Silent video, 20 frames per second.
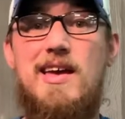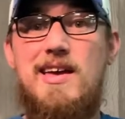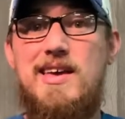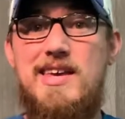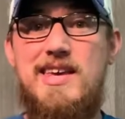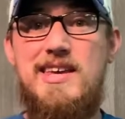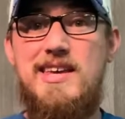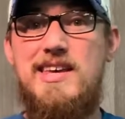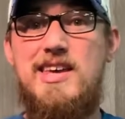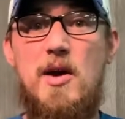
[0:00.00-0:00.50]

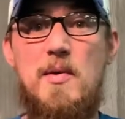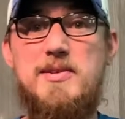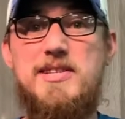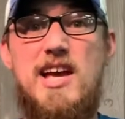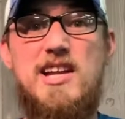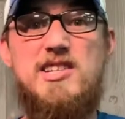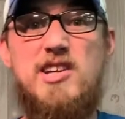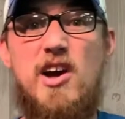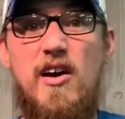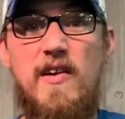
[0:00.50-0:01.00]
He almost
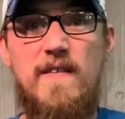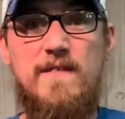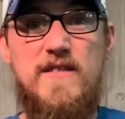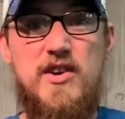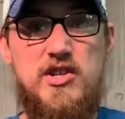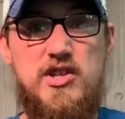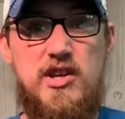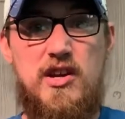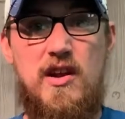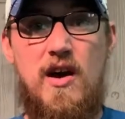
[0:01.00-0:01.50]
had tunnel
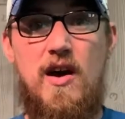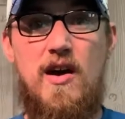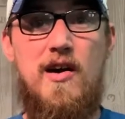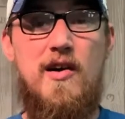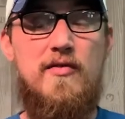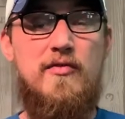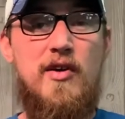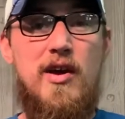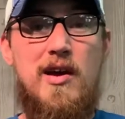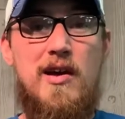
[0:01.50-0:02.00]
vision
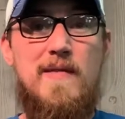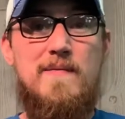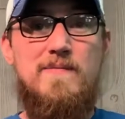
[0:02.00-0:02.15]
of,